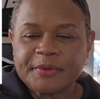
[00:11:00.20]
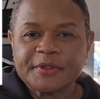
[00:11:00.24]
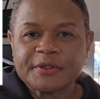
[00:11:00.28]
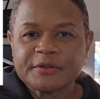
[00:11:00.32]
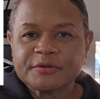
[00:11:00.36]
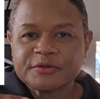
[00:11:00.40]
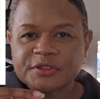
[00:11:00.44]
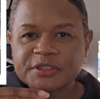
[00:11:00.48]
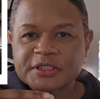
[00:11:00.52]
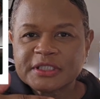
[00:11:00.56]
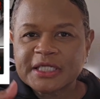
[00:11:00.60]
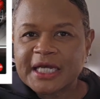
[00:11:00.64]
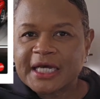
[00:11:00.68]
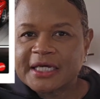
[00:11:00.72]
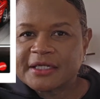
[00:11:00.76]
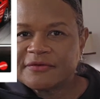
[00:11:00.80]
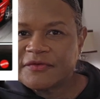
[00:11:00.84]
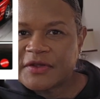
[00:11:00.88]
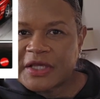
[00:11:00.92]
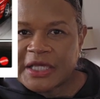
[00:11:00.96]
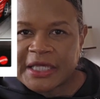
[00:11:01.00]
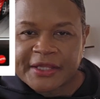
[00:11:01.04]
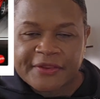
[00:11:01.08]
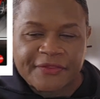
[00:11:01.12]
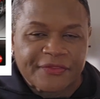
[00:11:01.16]
and they're just kind of
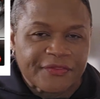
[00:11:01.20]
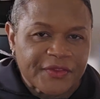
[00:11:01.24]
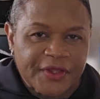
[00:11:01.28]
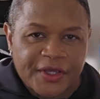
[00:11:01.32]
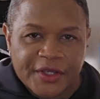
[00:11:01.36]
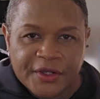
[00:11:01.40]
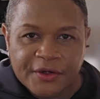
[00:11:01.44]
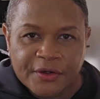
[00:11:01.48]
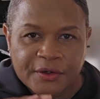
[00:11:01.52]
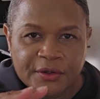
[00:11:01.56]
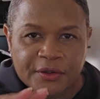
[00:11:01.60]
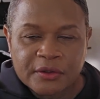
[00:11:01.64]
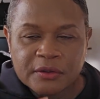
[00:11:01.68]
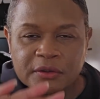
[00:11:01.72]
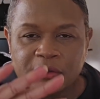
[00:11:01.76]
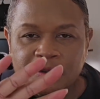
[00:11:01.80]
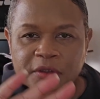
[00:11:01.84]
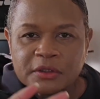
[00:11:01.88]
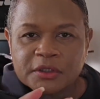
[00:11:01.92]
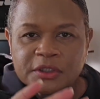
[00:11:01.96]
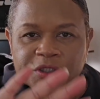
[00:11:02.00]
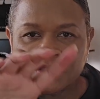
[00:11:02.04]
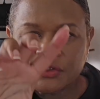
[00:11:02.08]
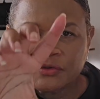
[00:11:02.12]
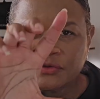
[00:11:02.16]
in there.
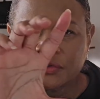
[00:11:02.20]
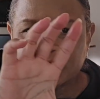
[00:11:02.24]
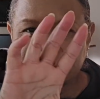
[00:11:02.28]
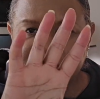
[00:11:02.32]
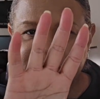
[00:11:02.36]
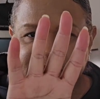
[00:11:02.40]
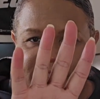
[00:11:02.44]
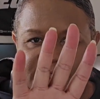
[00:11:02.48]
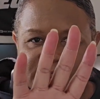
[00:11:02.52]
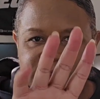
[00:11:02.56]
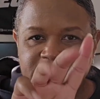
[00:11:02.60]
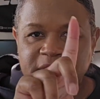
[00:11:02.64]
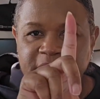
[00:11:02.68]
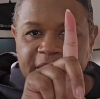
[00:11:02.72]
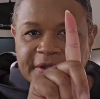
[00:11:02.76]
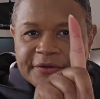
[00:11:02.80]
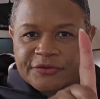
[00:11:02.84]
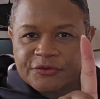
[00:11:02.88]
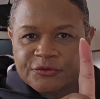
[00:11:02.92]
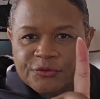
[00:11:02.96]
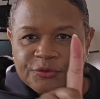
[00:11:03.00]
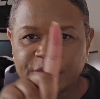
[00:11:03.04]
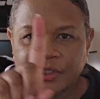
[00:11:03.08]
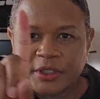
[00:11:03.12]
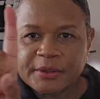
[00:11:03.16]
You know, 6, like
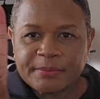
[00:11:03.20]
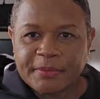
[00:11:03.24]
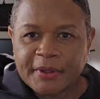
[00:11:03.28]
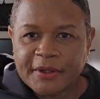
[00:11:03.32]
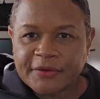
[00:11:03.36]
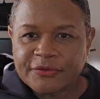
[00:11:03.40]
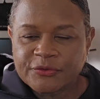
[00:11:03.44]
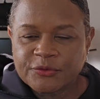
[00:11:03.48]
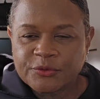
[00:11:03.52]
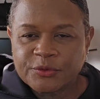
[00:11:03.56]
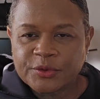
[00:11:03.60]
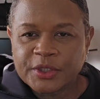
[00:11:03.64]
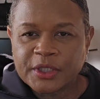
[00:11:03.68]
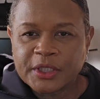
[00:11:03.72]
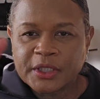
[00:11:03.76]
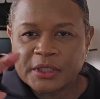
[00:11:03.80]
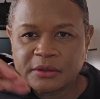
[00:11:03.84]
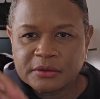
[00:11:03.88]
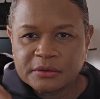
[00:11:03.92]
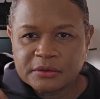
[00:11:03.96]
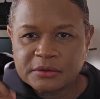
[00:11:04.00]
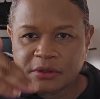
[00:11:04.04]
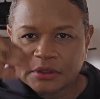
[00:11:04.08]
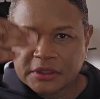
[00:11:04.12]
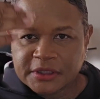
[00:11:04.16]
3x3
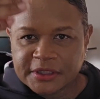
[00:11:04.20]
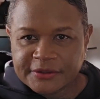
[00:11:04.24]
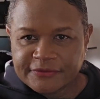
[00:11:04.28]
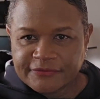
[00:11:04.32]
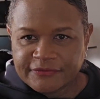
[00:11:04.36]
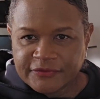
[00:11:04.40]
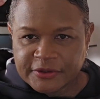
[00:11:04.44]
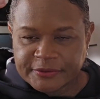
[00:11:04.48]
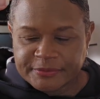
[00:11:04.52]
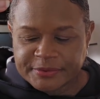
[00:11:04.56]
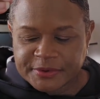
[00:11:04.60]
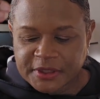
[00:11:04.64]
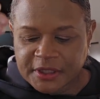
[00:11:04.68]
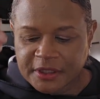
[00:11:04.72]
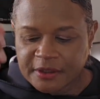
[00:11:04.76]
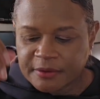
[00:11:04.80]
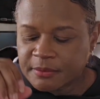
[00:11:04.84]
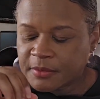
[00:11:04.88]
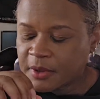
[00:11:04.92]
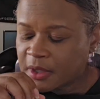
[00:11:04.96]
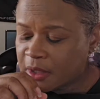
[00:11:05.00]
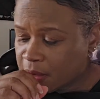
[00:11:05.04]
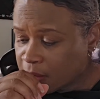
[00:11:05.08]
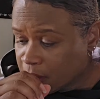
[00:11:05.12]
lid flips up.